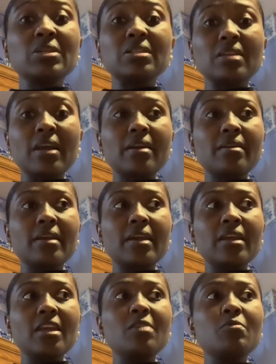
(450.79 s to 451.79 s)

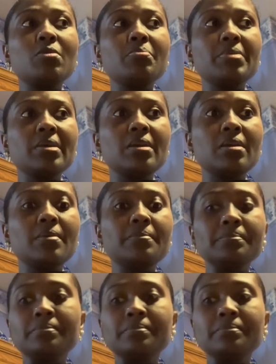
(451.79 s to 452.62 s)
Saturday, it would be